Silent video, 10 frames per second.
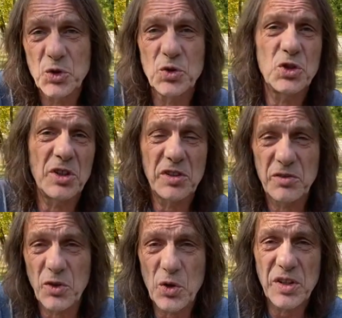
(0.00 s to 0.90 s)
Just
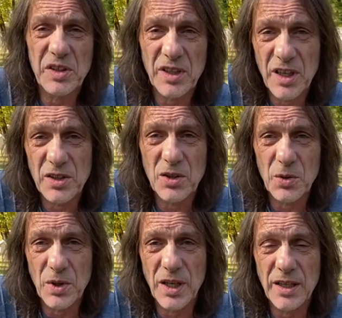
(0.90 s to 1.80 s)
focusing on your
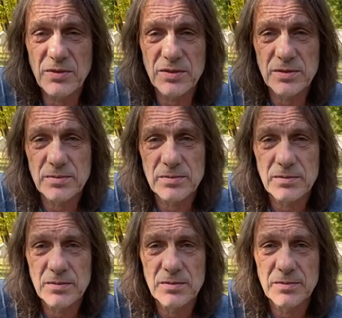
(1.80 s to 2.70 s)
own life.
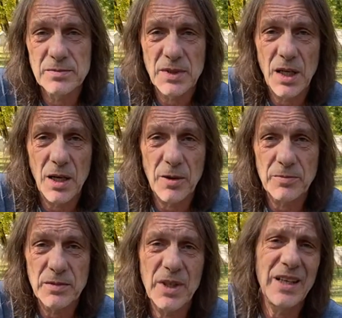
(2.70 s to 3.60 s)

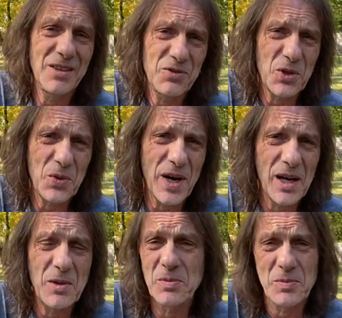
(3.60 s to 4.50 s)
I did for a
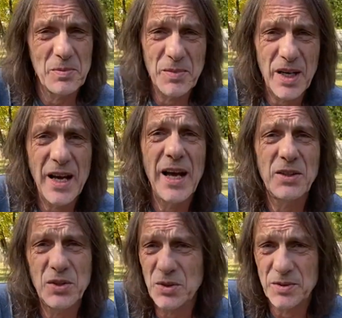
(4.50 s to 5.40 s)
while, but I had
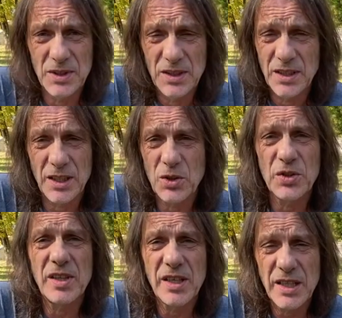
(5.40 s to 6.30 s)
to. I
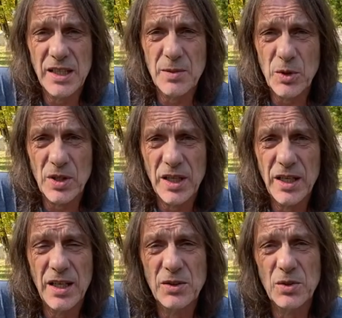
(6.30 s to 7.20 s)
couldn't take it anymore. I
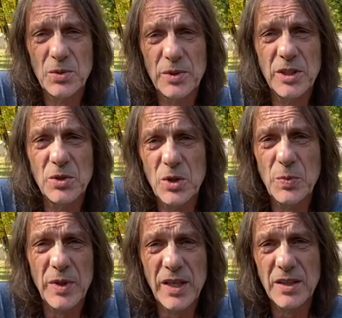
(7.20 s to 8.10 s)
had to
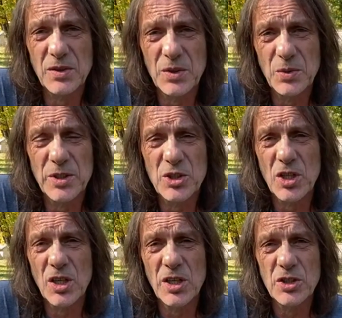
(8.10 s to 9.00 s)
regroup. I had to
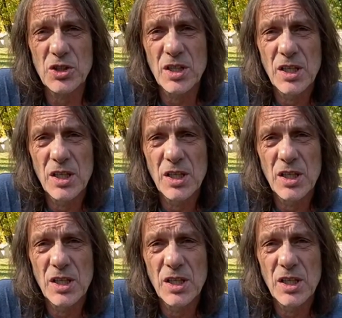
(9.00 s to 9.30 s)
recharge.